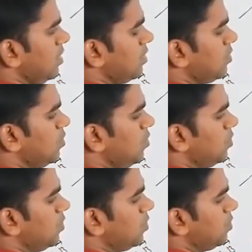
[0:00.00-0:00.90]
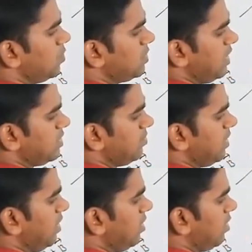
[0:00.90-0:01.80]
two sides of
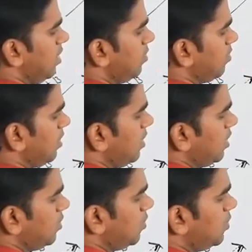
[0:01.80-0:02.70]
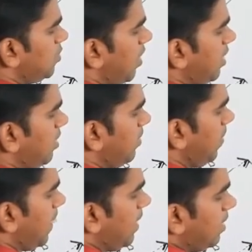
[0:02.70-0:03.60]
triangle. Now you
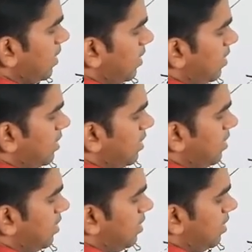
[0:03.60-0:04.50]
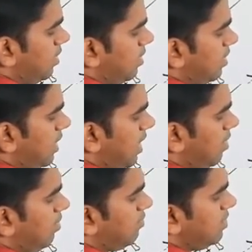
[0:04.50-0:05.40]
join
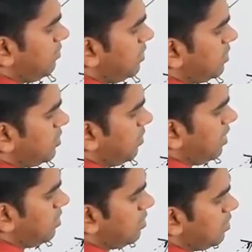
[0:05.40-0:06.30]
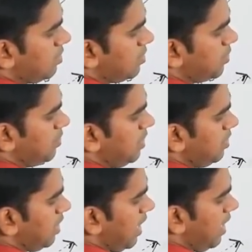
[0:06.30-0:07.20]
tail of the first vector to
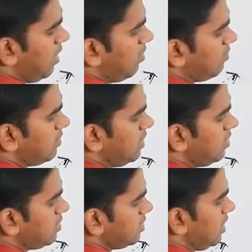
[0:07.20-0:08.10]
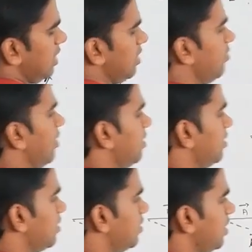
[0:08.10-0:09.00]
the head of the second
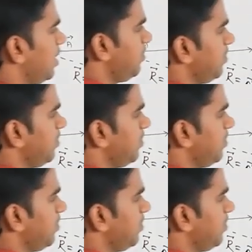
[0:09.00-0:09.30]
vector. Okay.